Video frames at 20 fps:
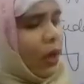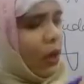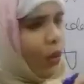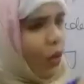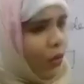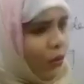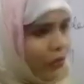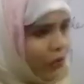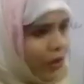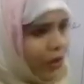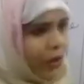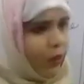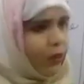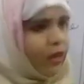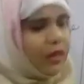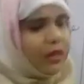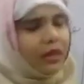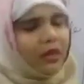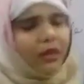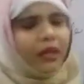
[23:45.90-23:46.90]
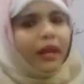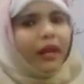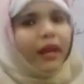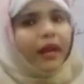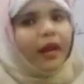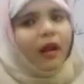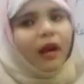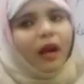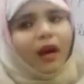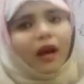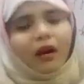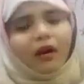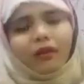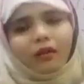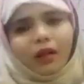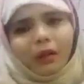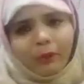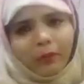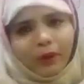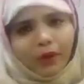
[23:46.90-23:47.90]
low frequency, then
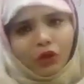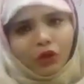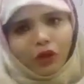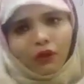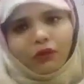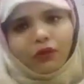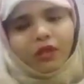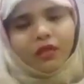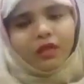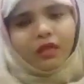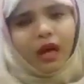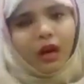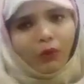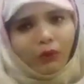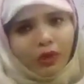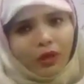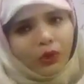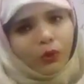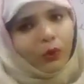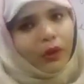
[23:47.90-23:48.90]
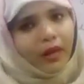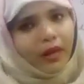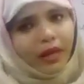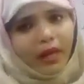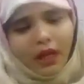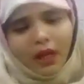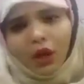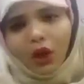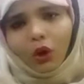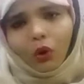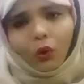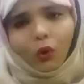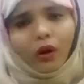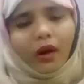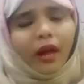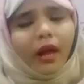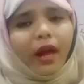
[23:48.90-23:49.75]
the pitch of the sound is very low.